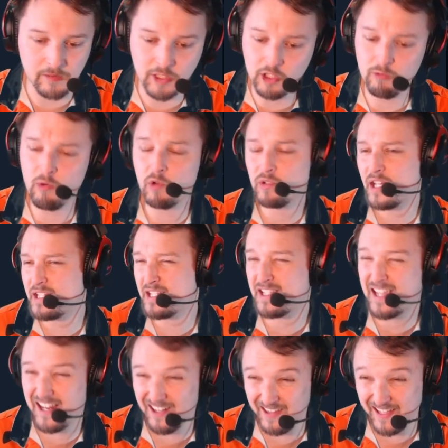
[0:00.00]
so you won't
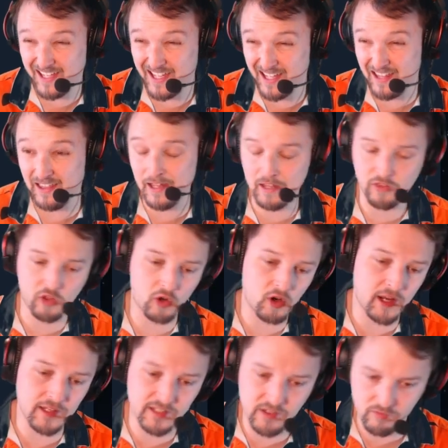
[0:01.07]
necessarily get like the
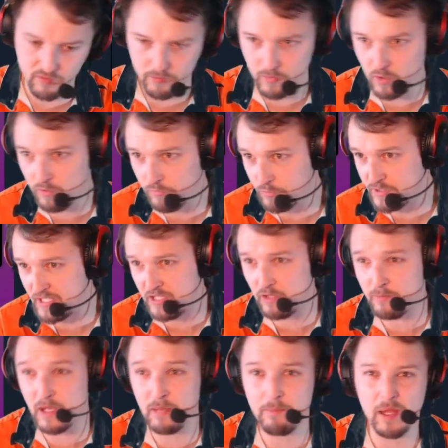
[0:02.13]
crazy removals that
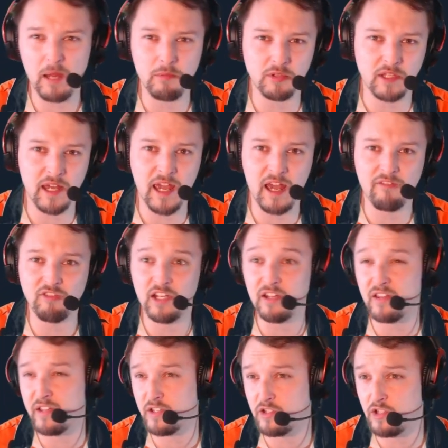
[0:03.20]
you might be able to have
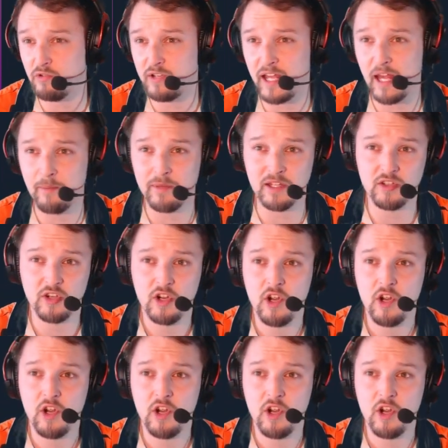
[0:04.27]
dealing 2 damage